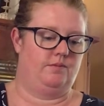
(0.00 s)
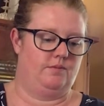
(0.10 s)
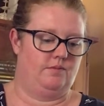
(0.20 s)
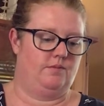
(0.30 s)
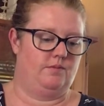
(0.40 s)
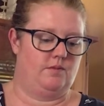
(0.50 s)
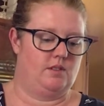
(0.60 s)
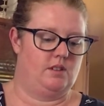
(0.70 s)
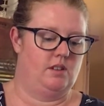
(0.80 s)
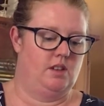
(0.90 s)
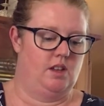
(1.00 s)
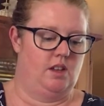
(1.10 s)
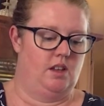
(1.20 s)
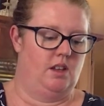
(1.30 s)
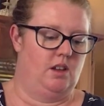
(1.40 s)

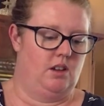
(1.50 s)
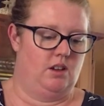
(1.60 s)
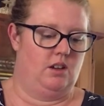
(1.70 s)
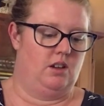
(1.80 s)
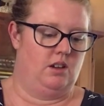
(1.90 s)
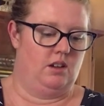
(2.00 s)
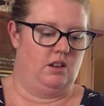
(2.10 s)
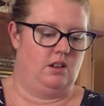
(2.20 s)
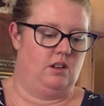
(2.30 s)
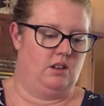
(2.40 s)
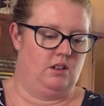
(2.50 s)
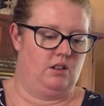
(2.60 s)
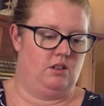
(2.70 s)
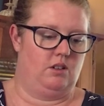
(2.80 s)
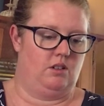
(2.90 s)

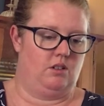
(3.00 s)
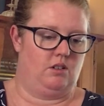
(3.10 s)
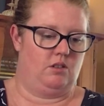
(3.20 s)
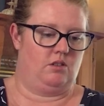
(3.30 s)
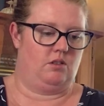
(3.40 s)
Nothing is said.